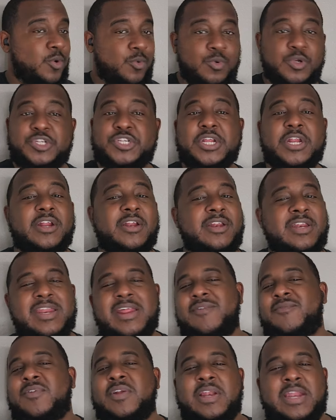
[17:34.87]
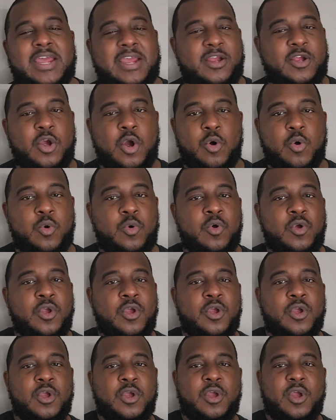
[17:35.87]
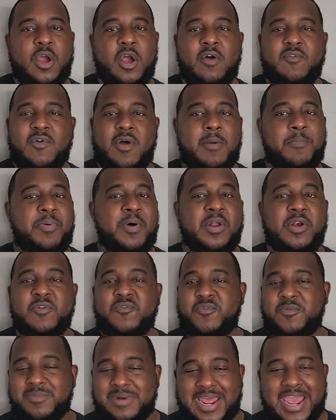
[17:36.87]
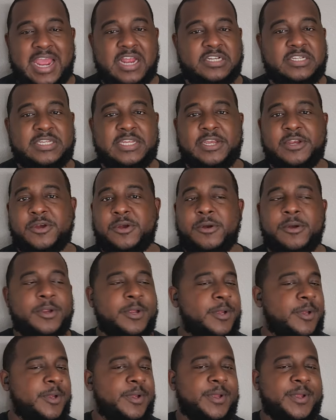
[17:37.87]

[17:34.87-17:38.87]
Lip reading: We should have never let go of our punter from last year.